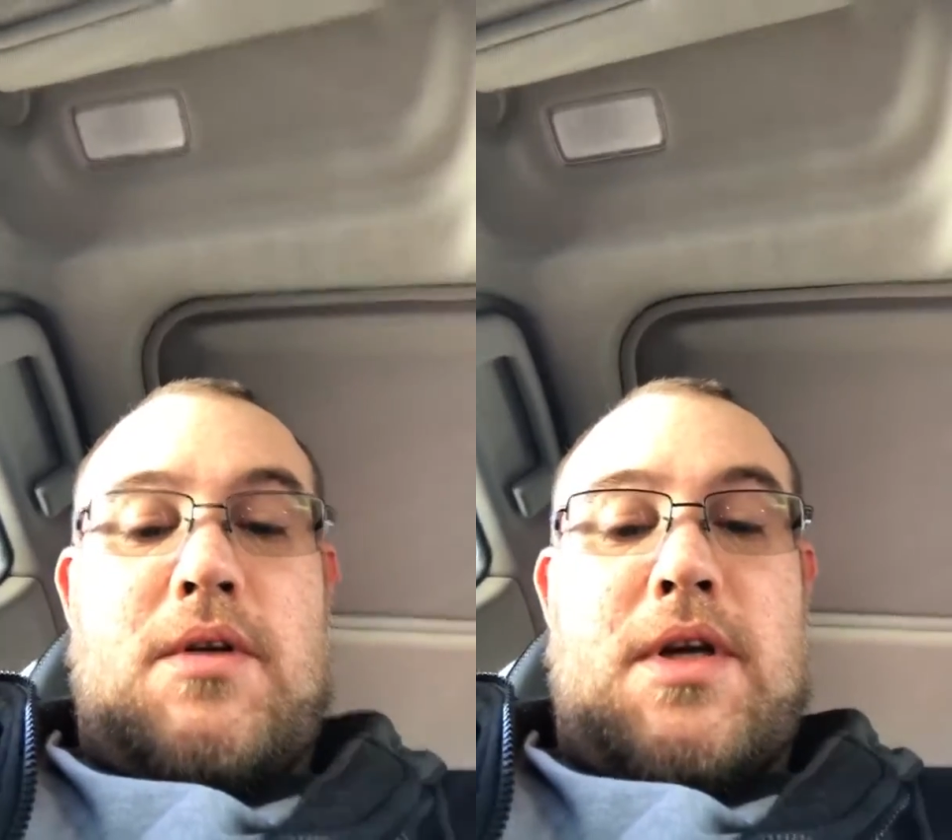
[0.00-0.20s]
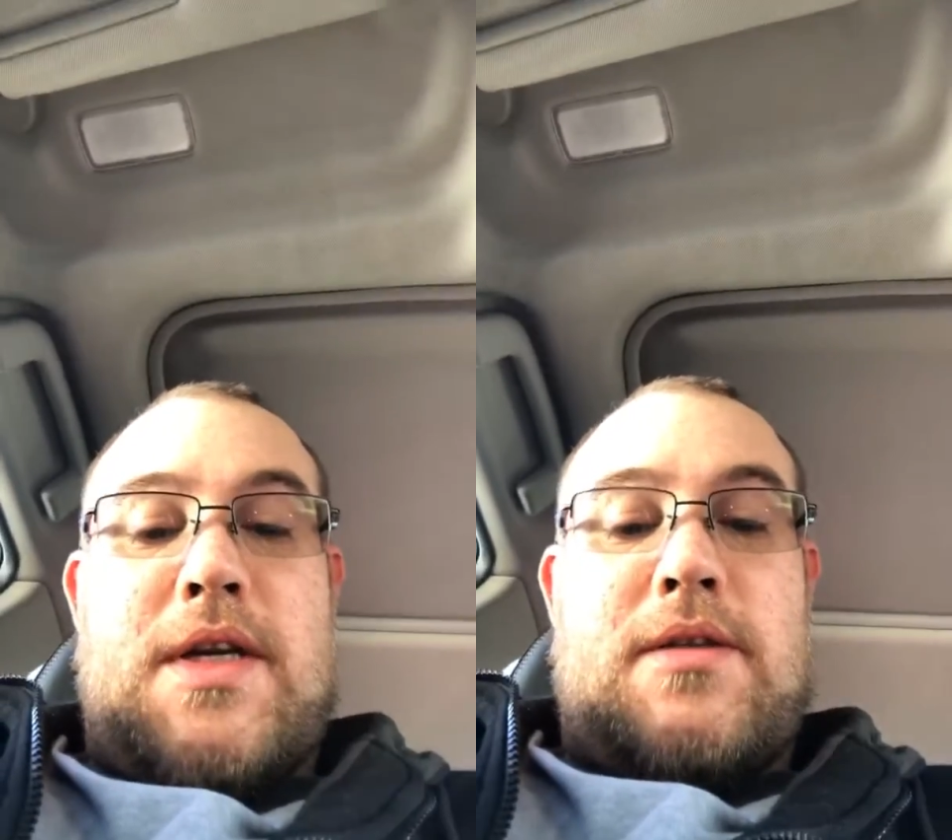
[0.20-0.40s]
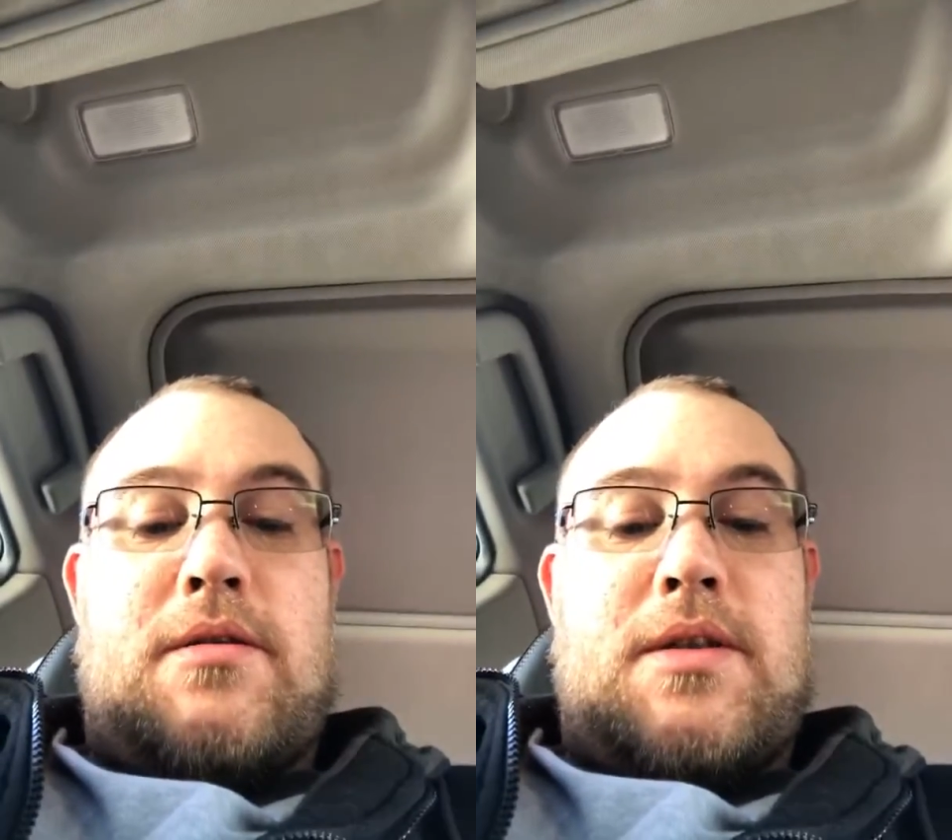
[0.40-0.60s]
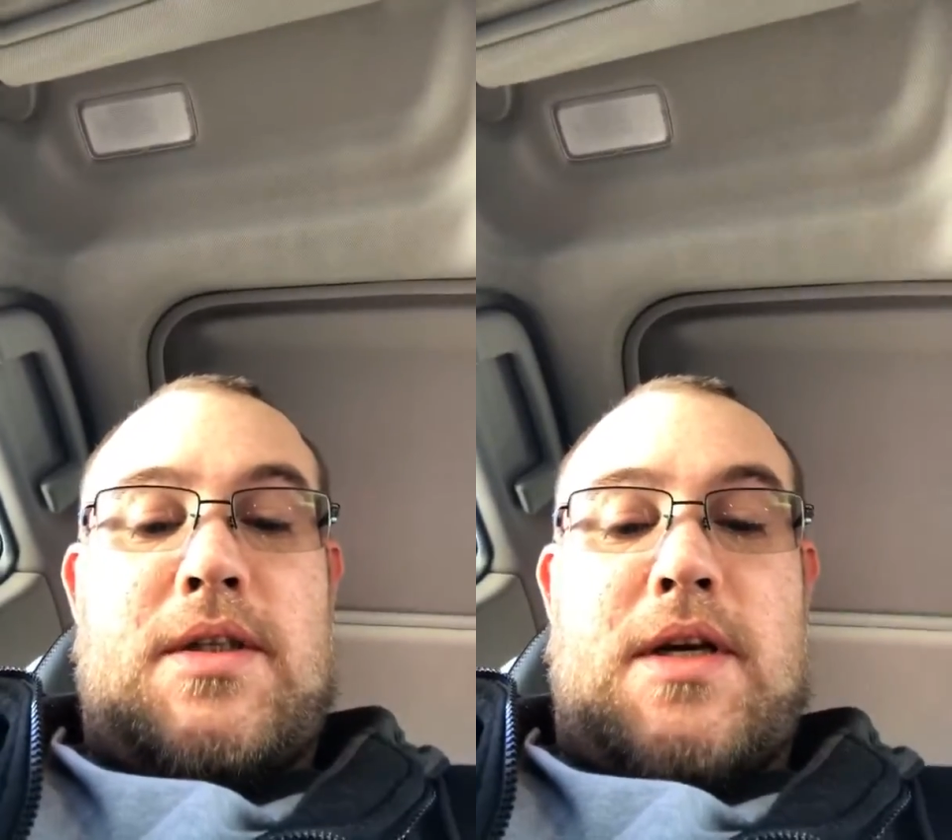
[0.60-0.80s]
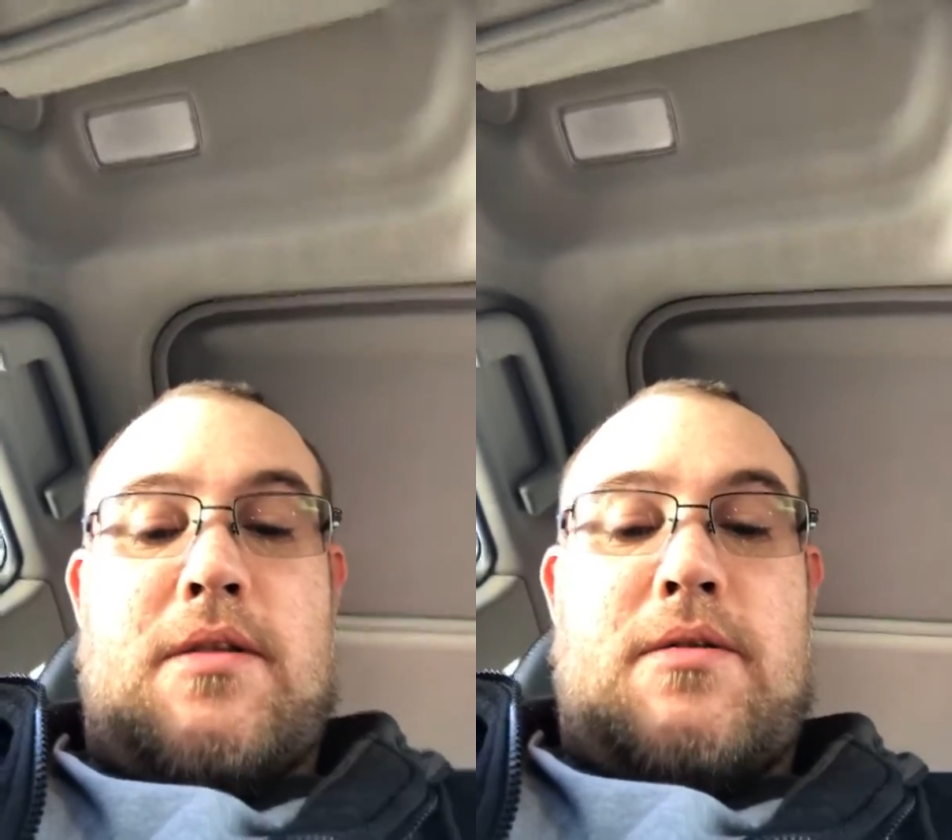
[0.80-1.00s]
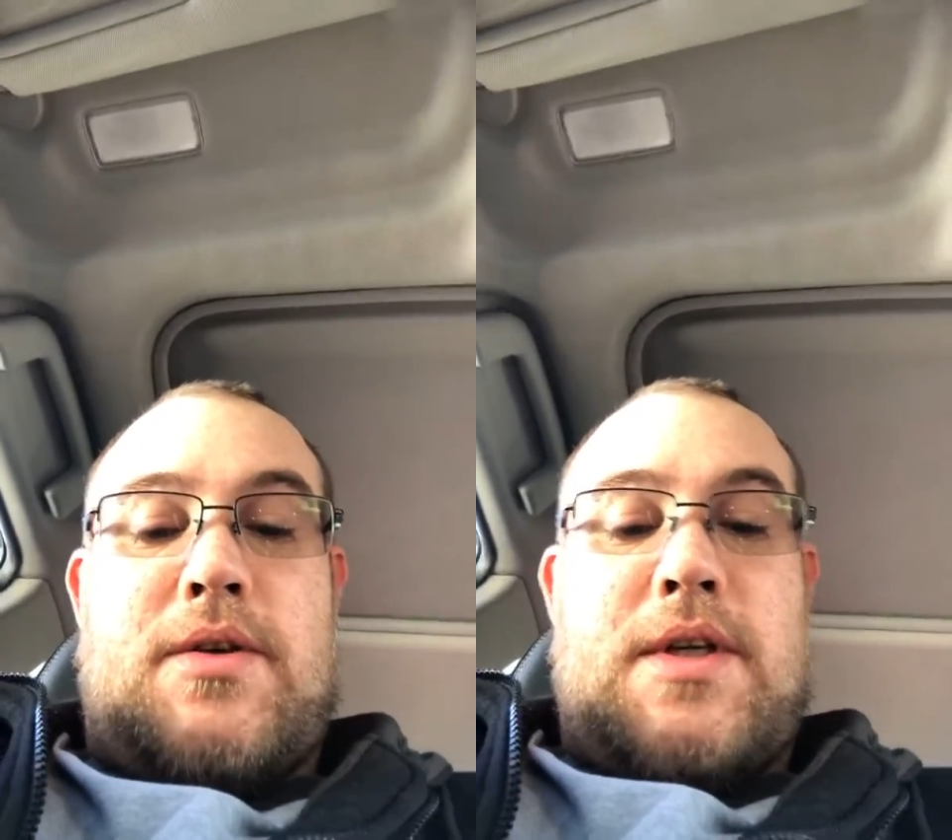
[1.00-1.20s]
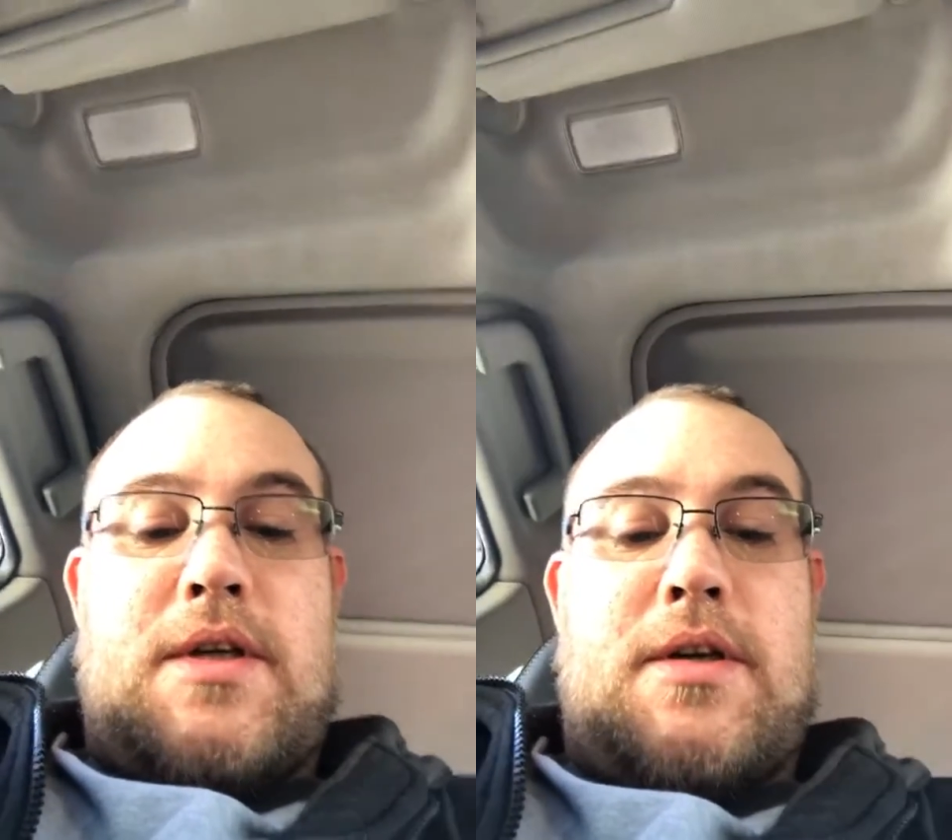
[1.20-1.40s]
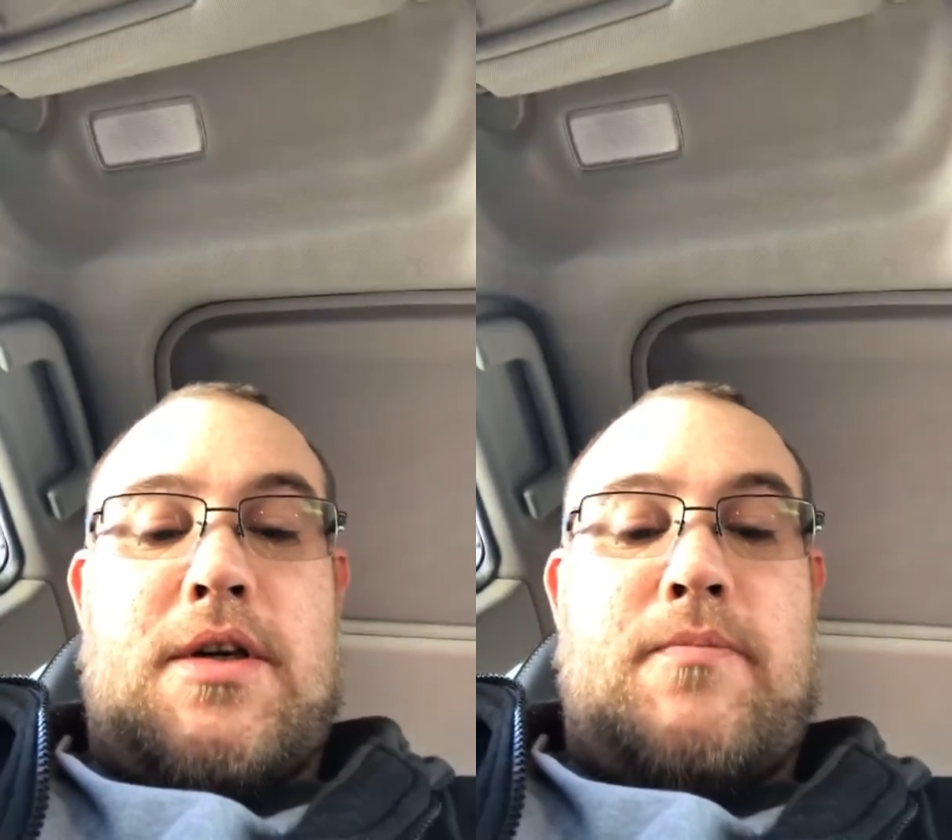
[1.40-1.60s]
Eastern Standard
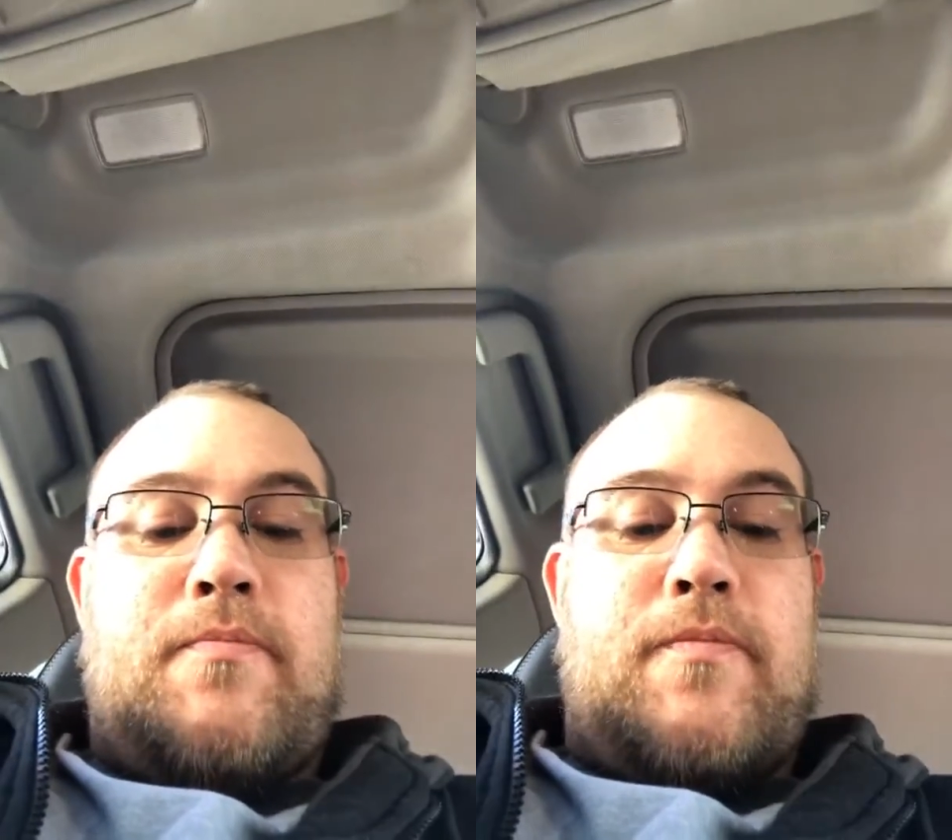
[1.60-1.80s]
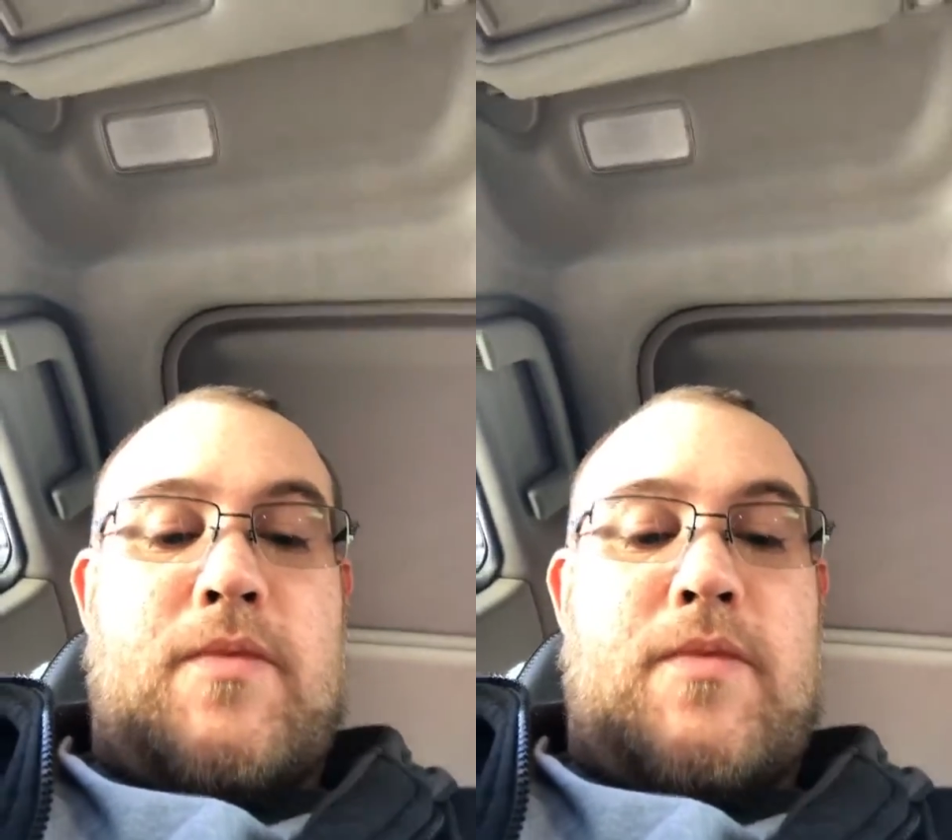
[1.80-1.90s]
Time.